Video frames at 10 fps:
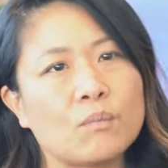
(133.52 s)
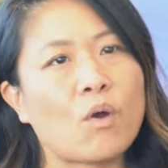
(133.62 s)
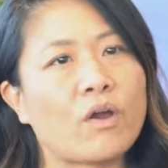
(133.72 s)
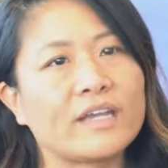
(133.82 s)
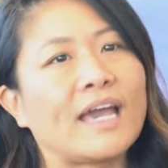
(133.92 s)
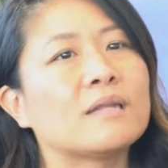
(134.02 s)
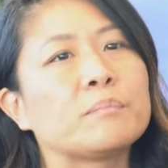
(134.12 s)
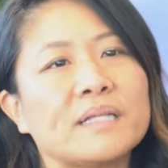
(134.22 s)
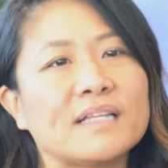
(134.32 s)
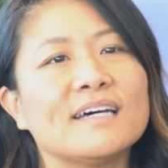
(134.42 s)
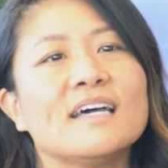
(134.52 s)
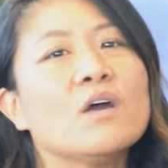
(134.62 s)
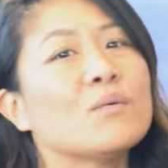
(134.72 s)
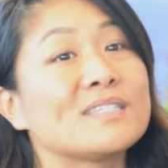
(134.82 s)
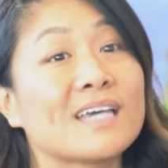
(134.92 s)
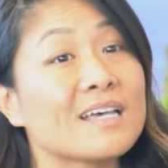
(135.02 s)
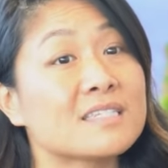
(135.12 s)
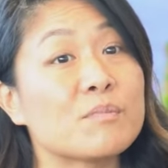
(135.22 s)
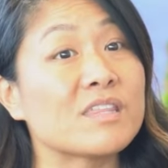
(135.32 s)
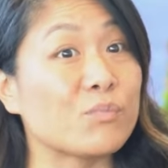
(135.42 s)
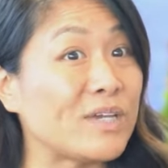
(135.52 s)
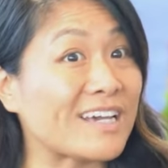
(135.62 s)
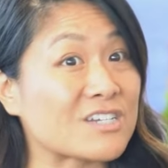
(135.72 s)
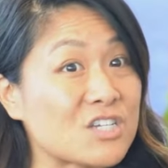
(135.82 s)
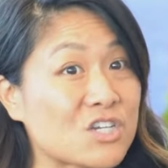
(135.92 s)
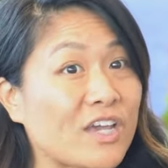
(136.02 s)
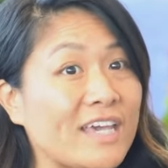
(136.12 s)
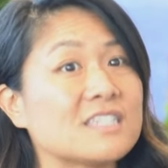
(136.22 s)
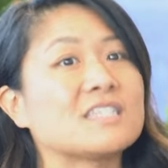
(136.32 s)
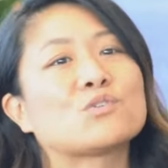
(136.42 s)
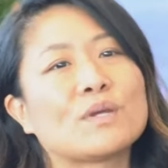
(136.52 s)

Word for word: and Warren Caterpillar was a customer that we actually showcased at